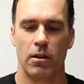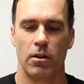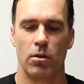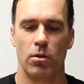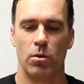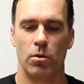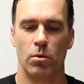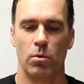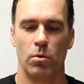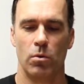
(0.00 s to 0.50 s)

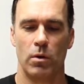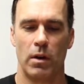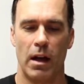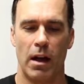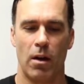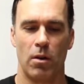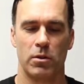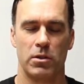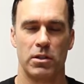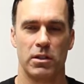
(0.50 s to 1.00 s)
who
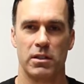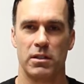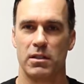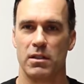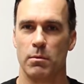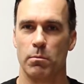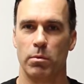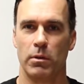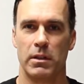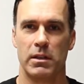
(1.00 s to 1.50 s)
now just
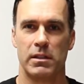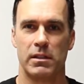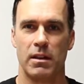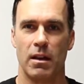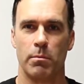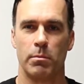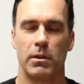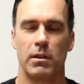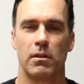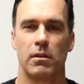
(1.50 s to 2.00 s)
simply
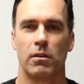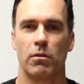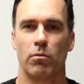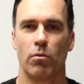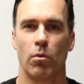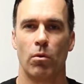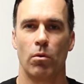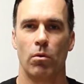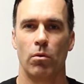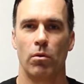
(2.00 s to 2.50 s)
stepped into the
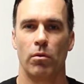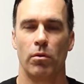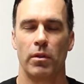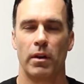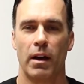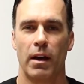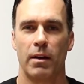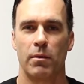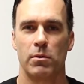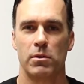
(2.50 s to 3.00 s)
role that
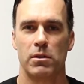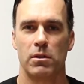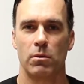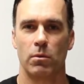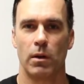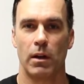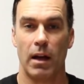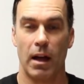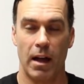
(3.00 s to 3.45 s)
I was doing.